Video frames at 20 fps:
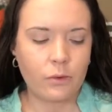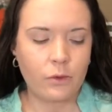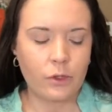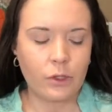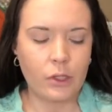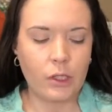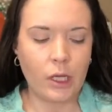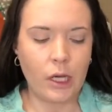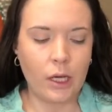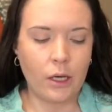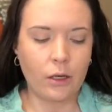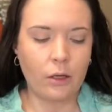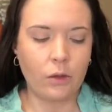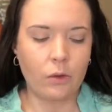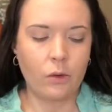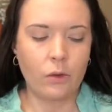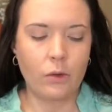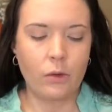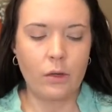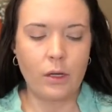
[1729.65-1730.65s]

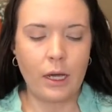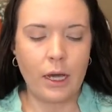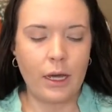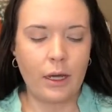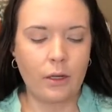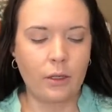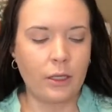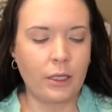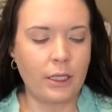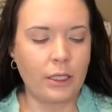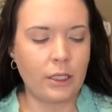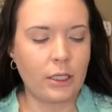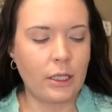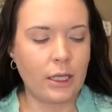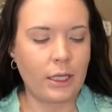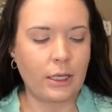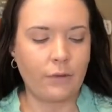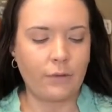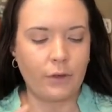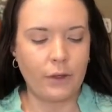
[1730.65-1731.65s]
So, I don't know, I just
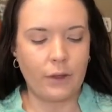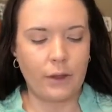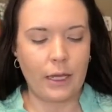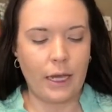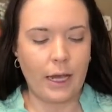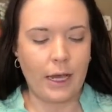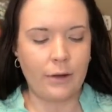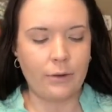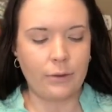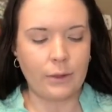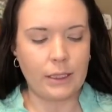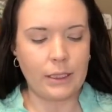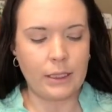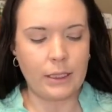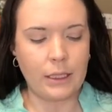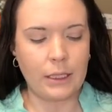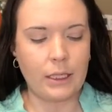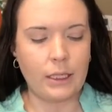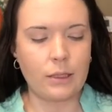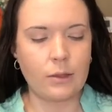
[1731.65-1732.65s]
like it for that
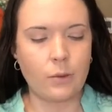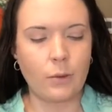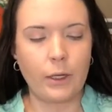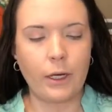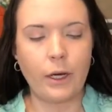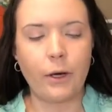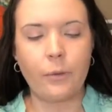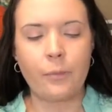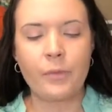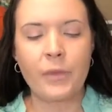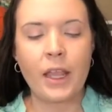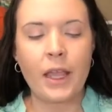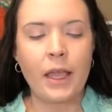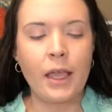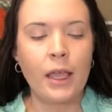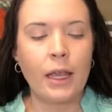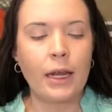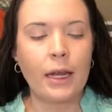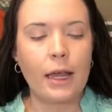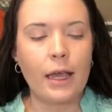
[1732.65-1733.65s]
reason as well.
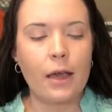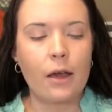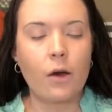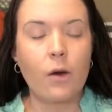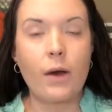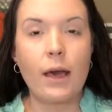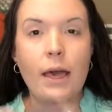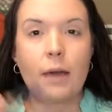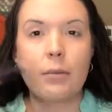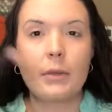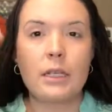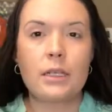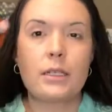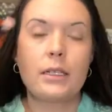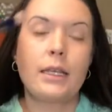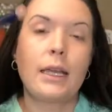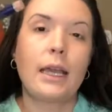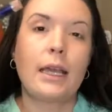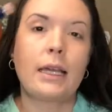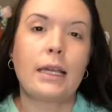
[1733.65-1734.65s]
Now, I'm going to
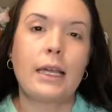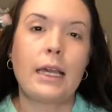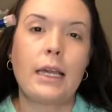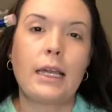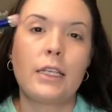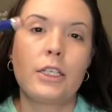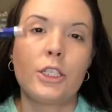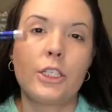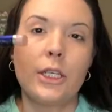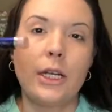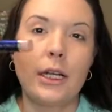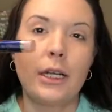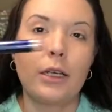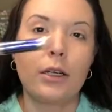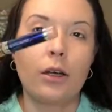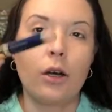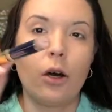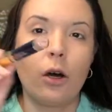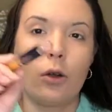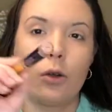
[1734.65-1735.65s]
take a shade
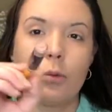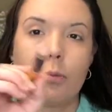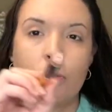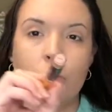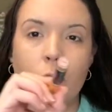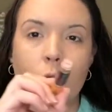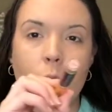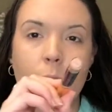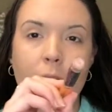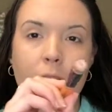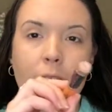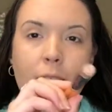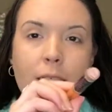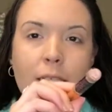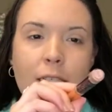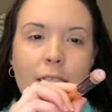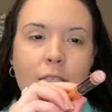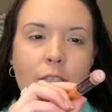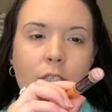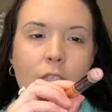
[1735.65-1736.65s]
called Mulberry.
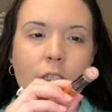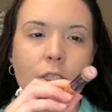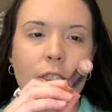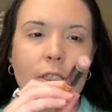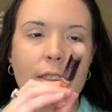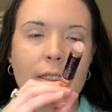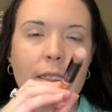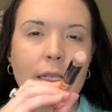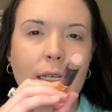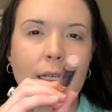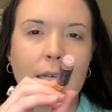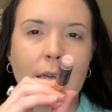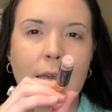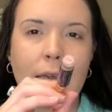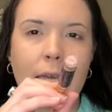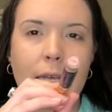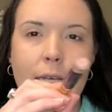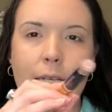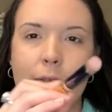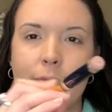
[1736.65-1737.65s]
It is just like
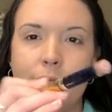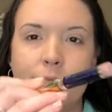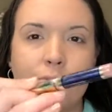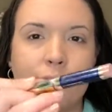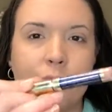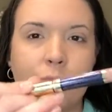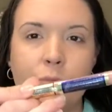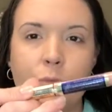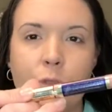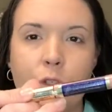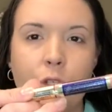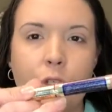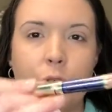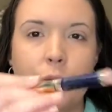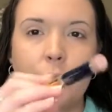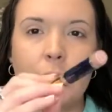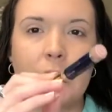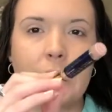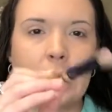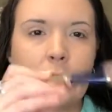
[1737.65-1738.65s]
a
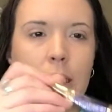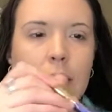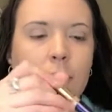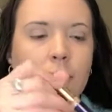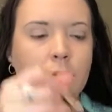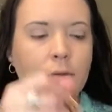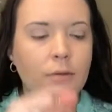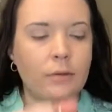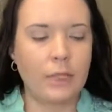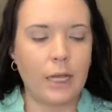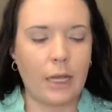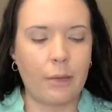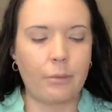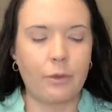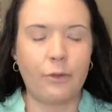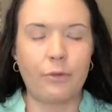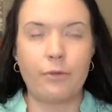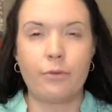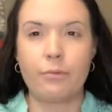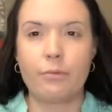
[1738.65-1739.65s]
nudie type
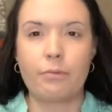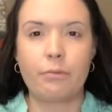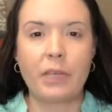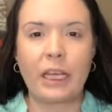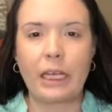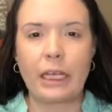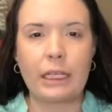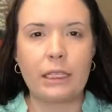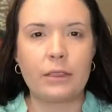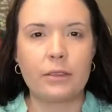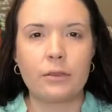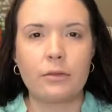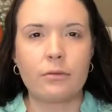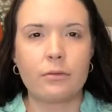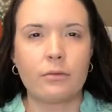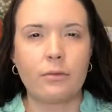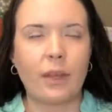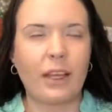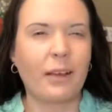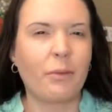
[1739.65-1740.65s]
of pink,
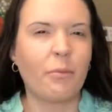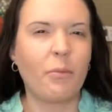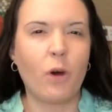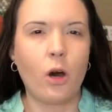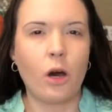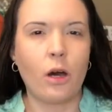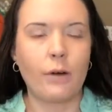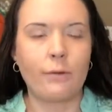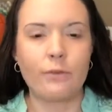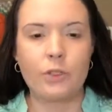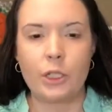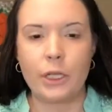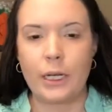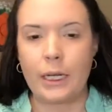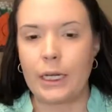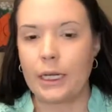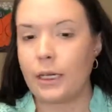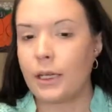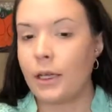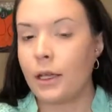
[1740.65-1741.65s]
like mauve
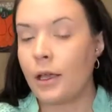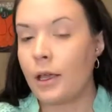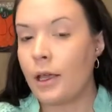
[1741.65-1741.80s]
shade.